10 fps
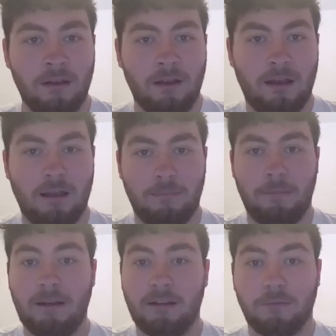A
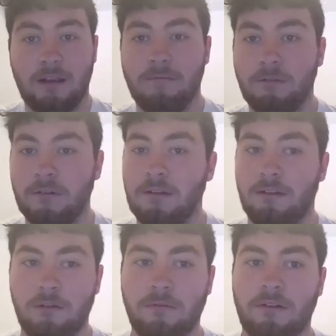place where everyone
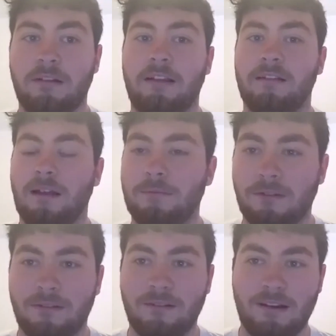is universally
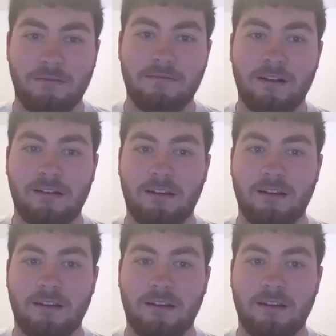accepted and never feel